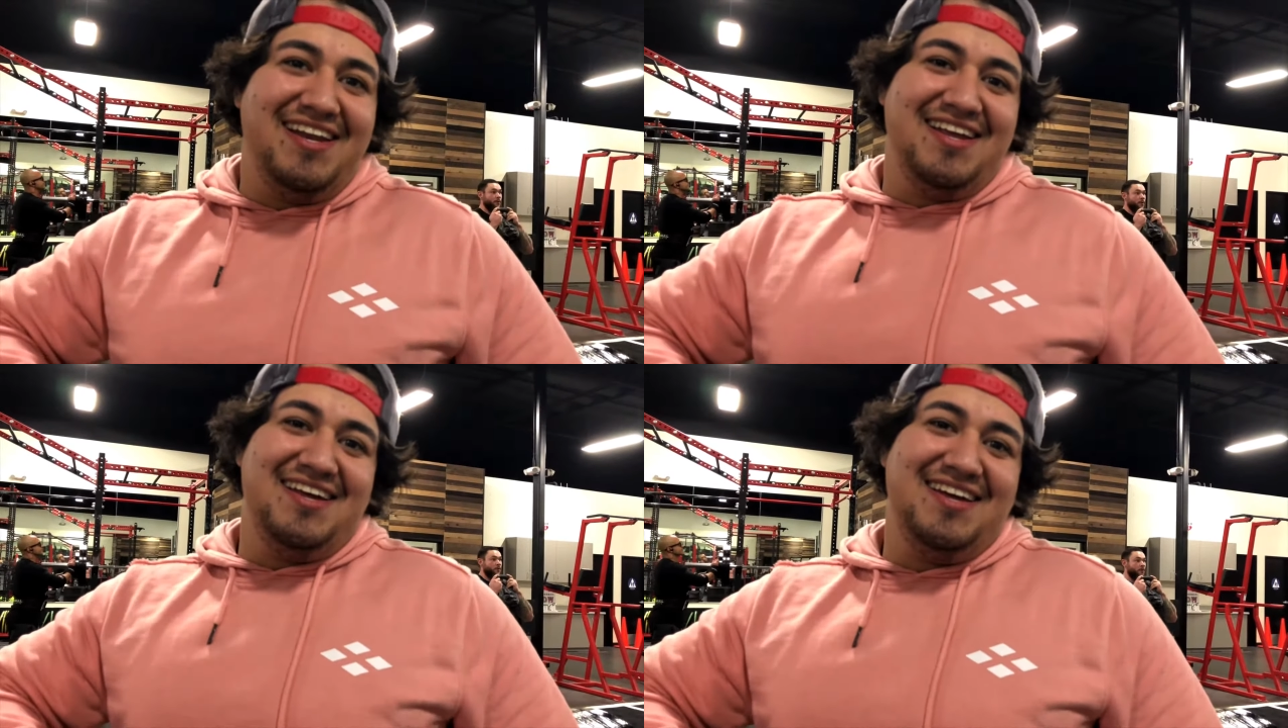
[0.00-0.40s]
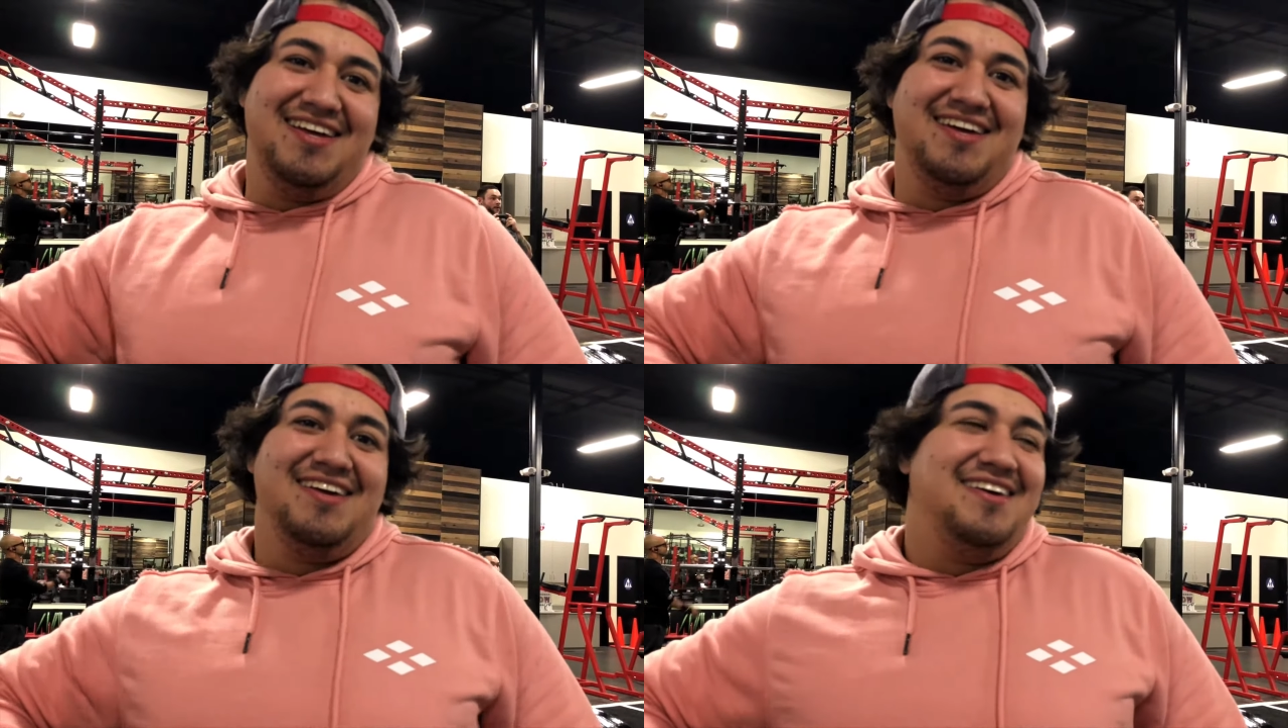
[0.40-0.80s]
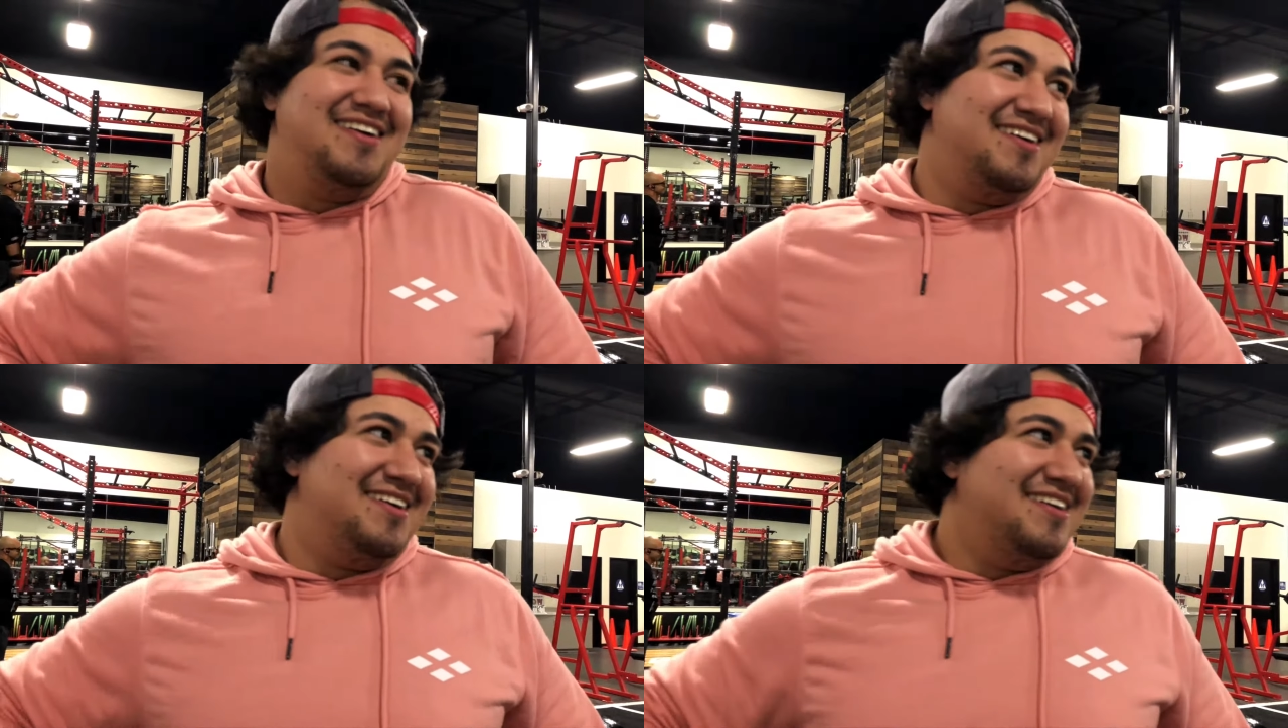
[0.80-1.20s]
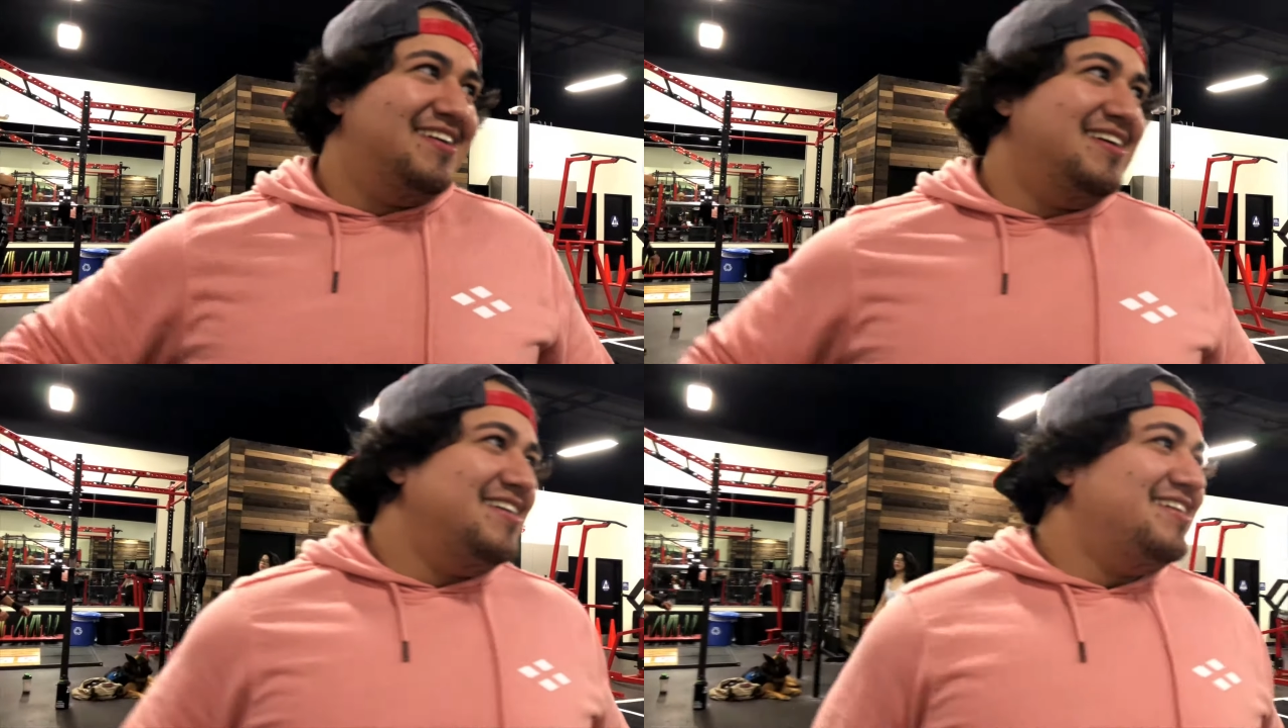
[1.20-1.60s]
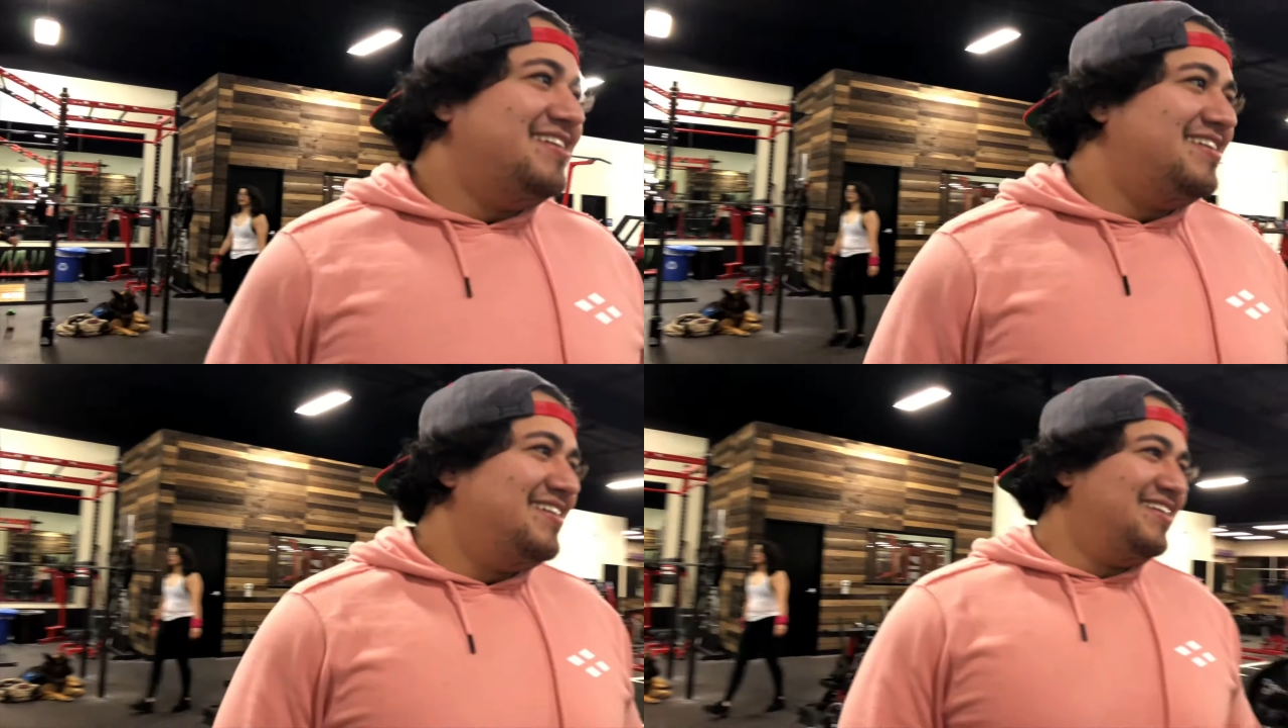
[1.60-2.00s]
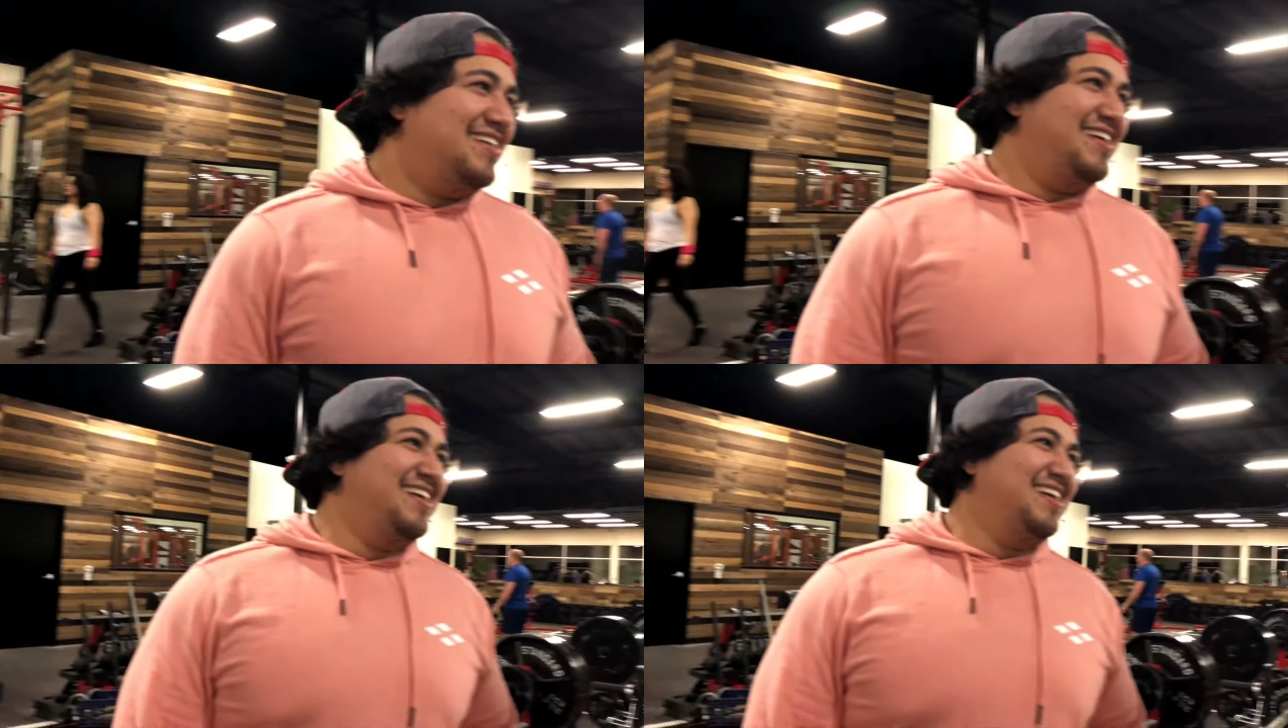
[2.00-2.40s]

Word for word: Krusty Kev, bro. Find me on the IG,